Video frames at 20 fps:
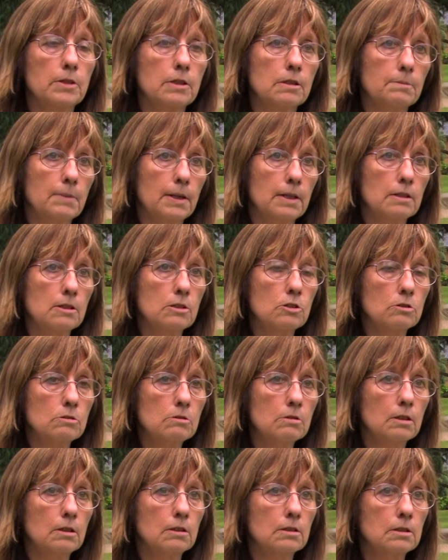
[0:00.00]
with the
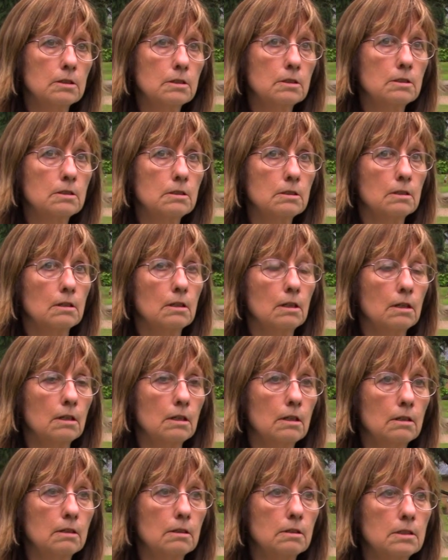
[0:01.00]
mandorlas,
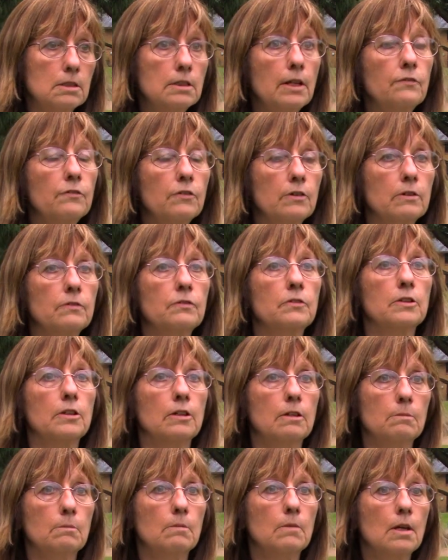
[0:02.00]
several of
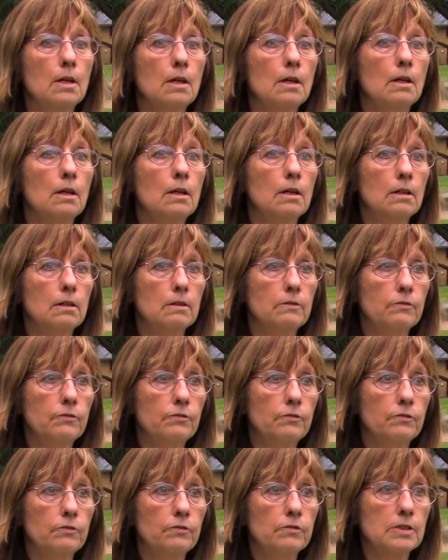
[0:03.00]
them have
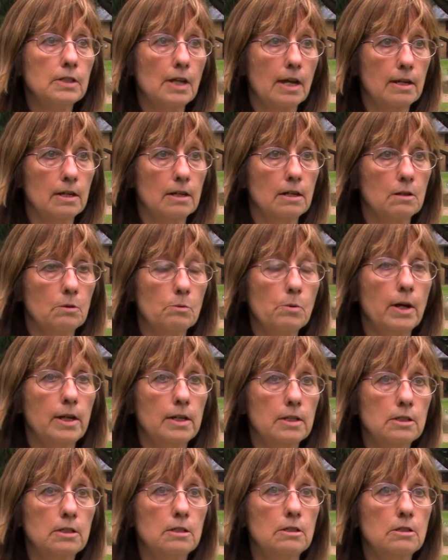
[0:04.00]
taken it
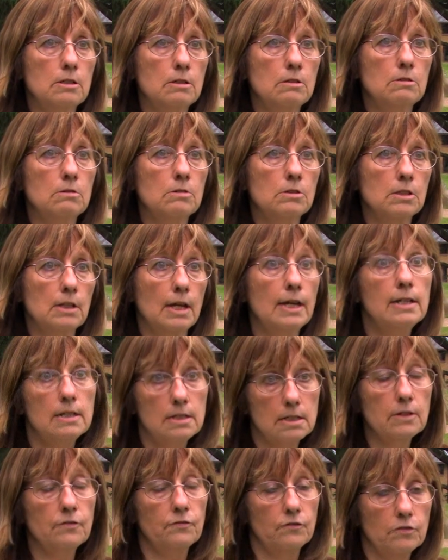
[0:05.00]
away to use
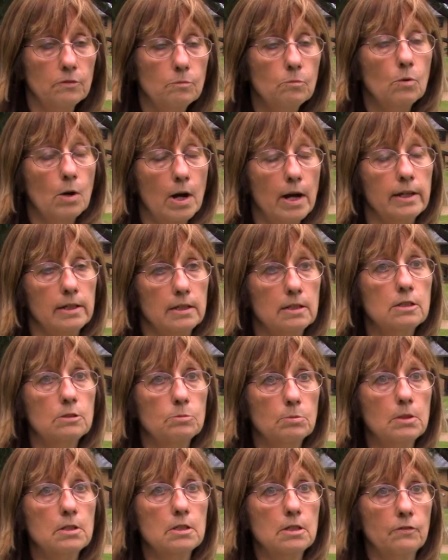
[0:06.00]
in different ways
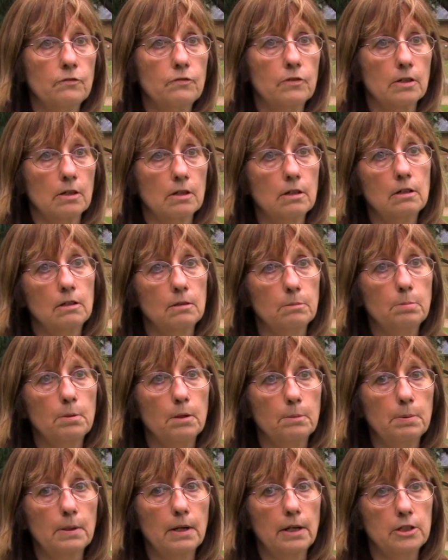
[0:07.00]
with different client
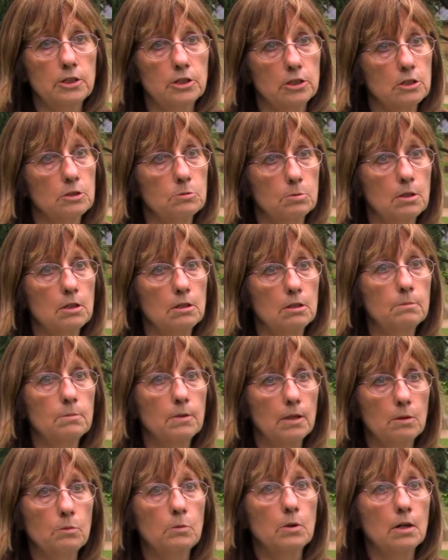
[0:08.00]
populations with whom
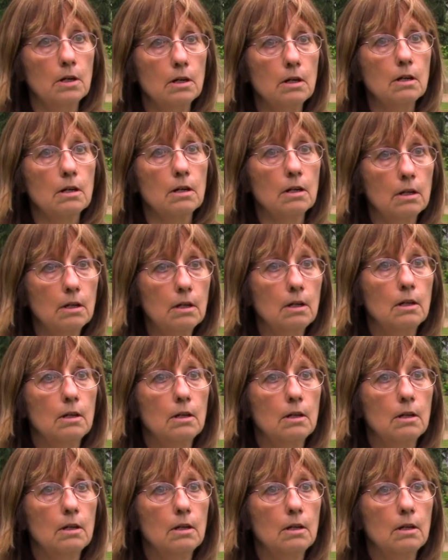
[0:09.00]
they work,